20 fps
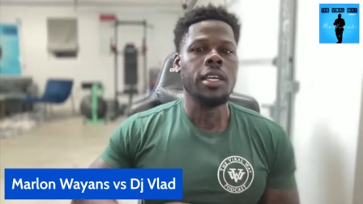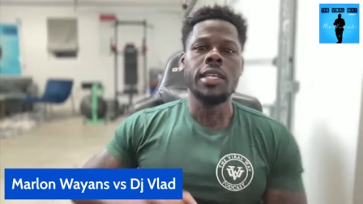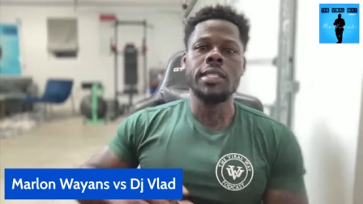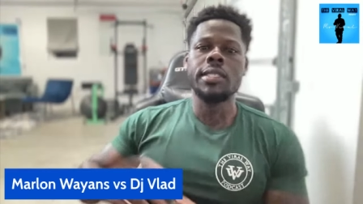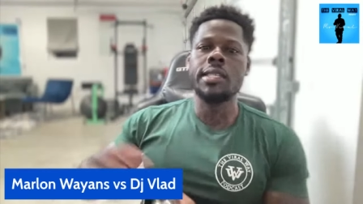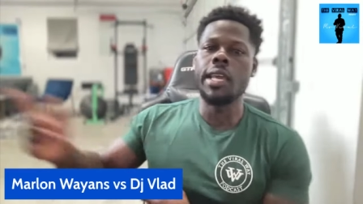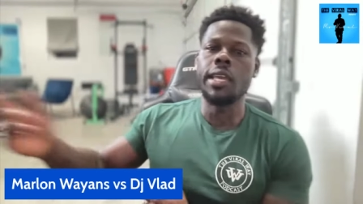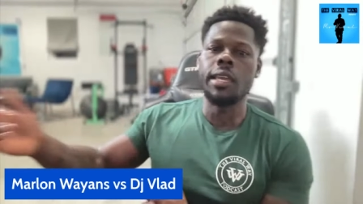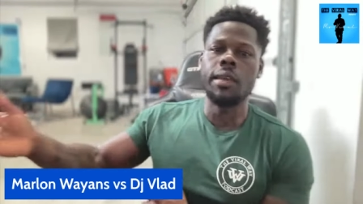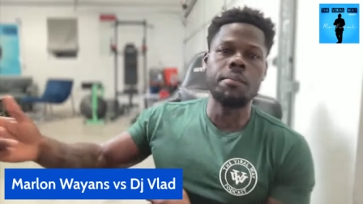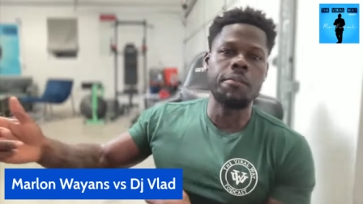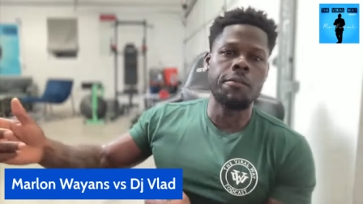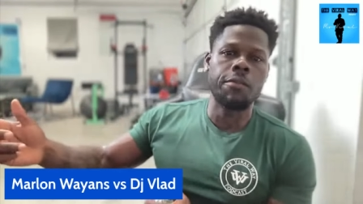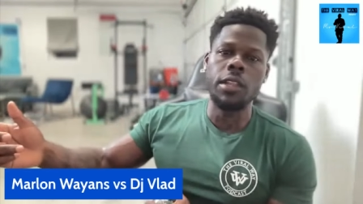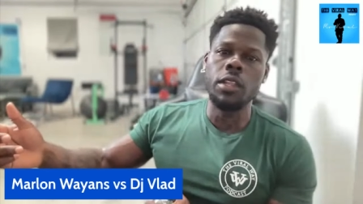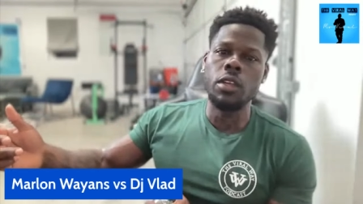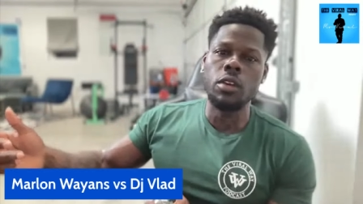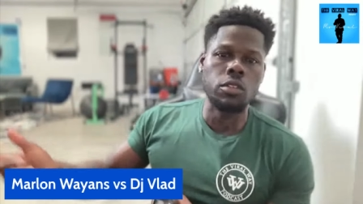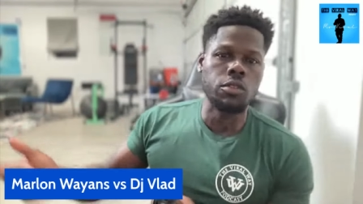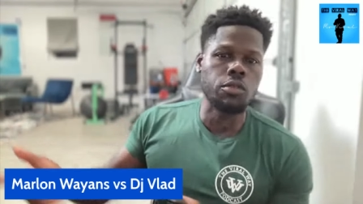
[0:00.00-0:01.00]
taking
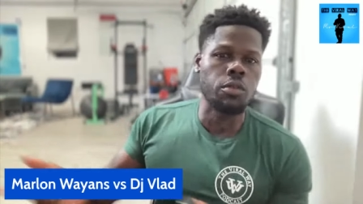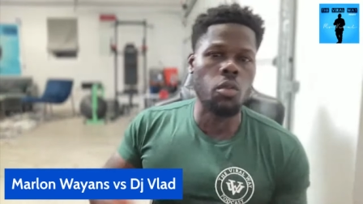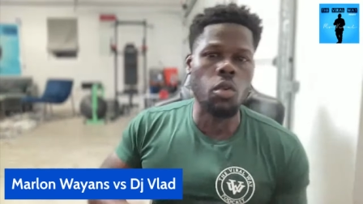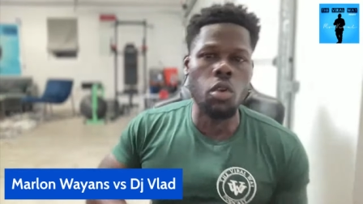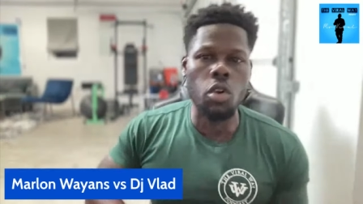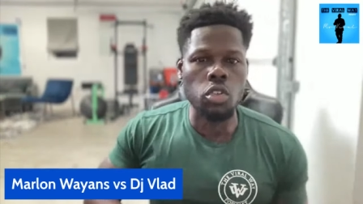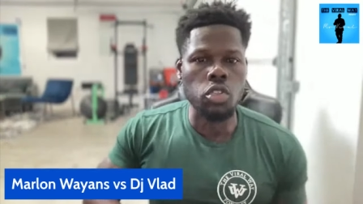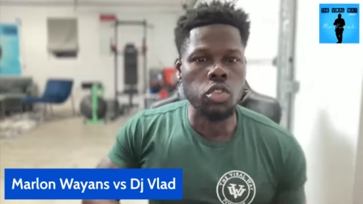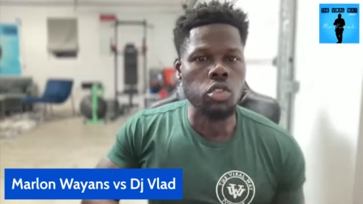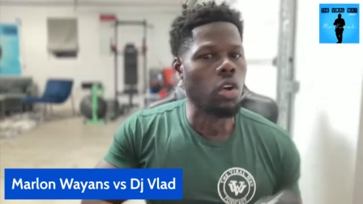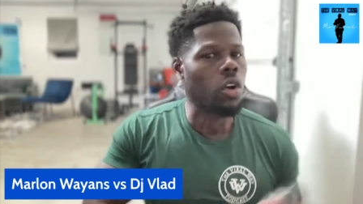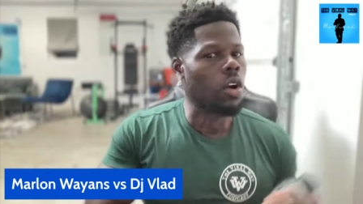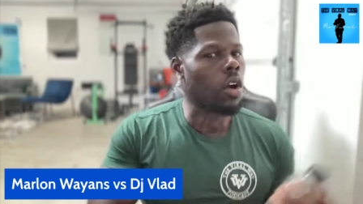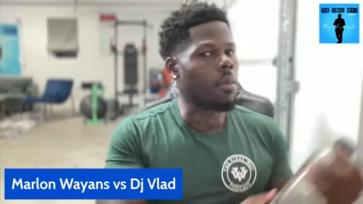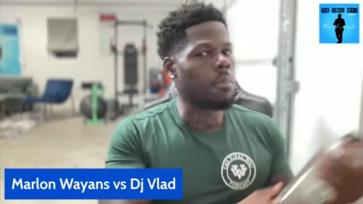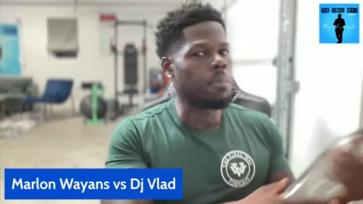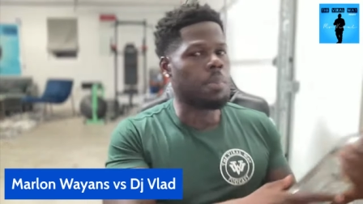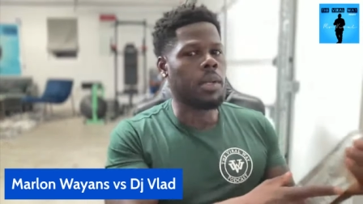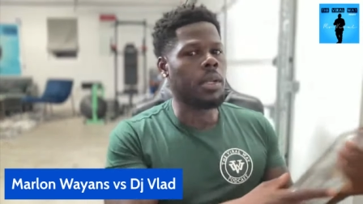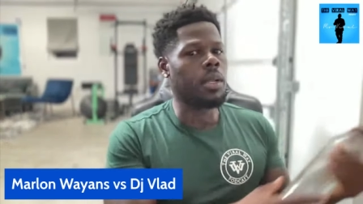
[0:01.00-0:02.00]
videos from World Star
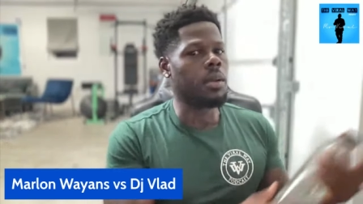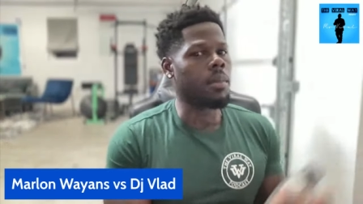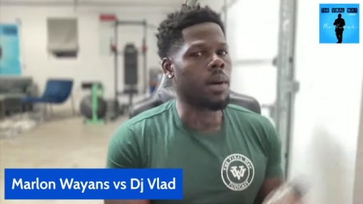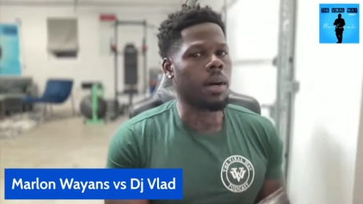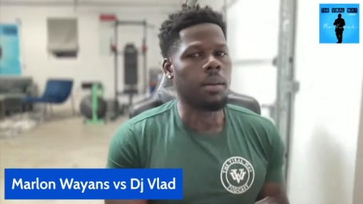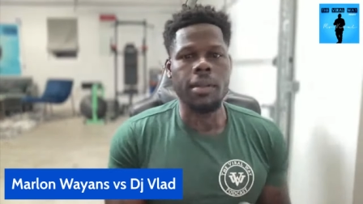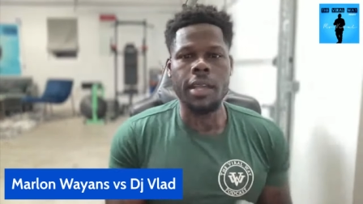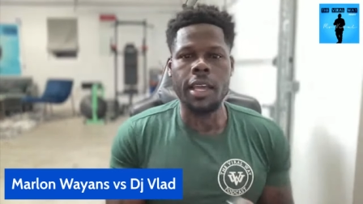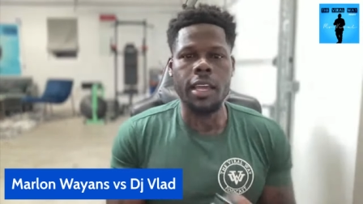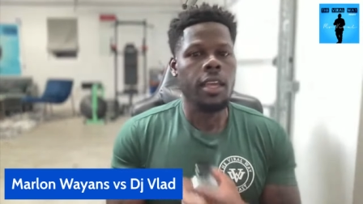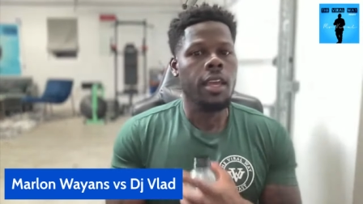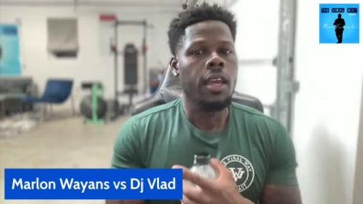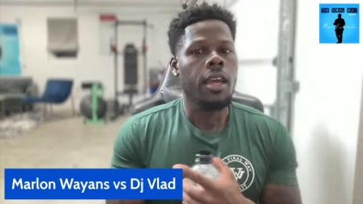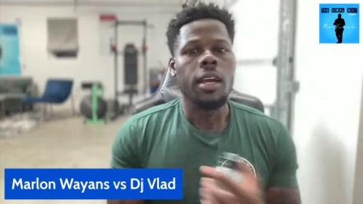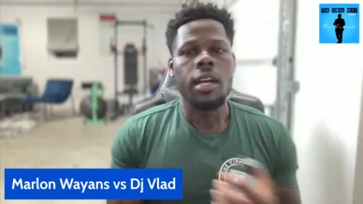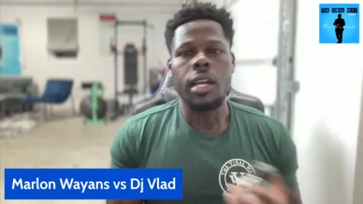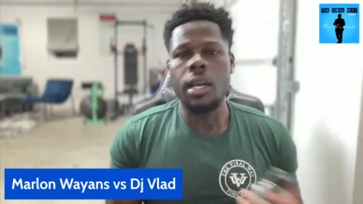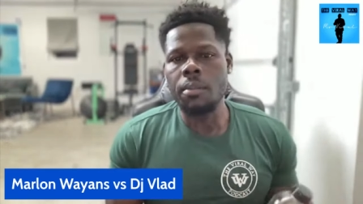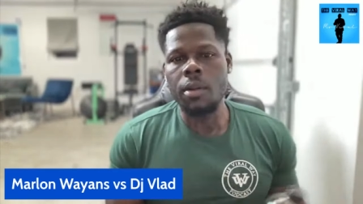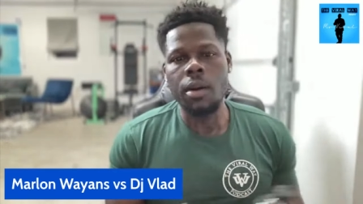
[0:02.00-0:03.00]
and putting them up. Like,
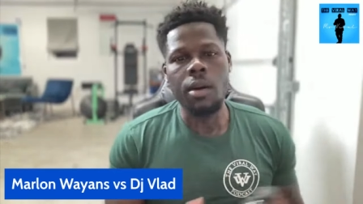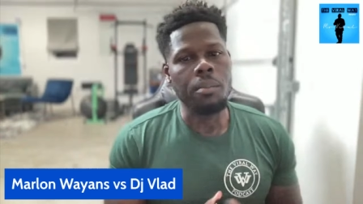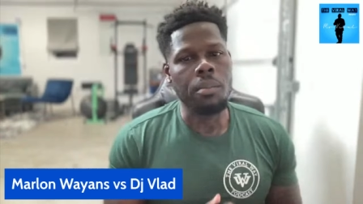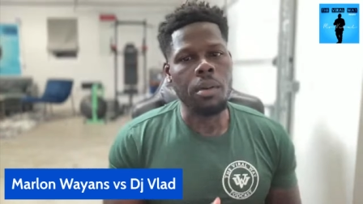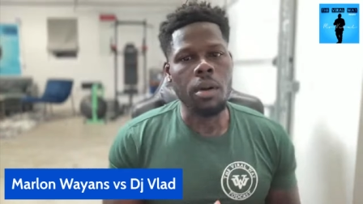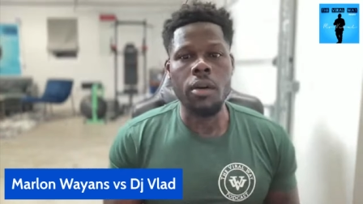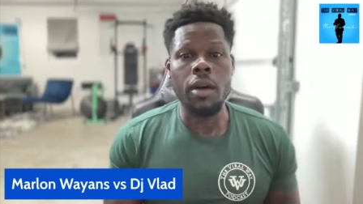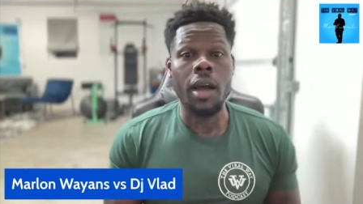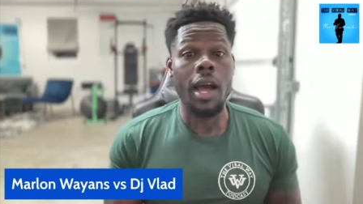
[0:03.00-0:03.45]
come on, bro.